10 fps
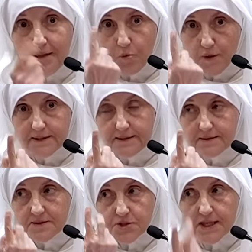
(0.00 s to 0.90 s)
One.
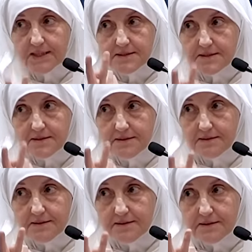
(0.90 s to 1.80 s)
Second,
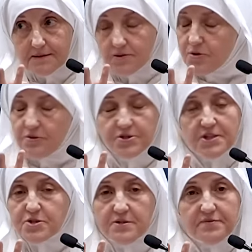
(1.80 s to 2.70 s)
don't
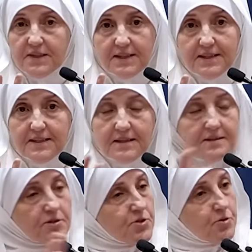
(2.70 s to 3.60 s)
justify the
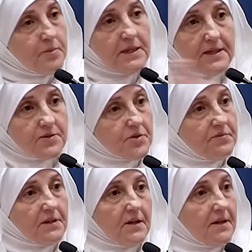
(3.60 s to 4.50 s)
disobedience of
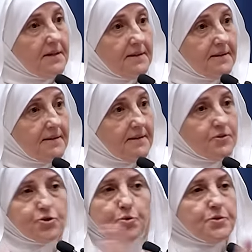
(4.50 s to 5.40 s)
Allah.
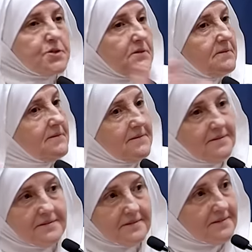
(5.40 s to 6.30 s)
Don't.
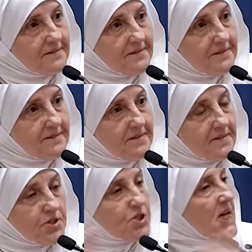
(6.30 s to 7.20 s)

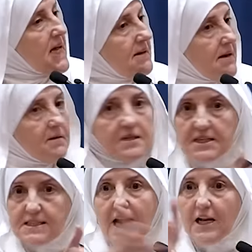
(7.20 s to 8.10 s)
Say
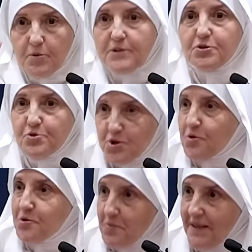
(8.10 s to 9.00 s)
exactly what you
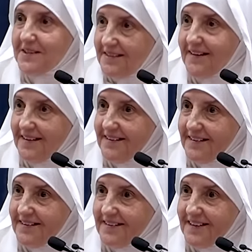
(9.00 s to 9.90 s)
showed me today.
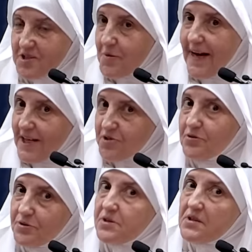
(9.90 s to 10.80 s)
That's why I
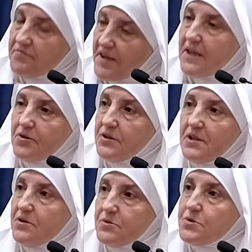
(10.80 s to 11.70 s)
told you it's a very good
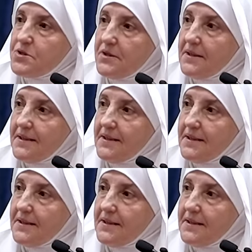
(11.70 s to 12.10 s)
news.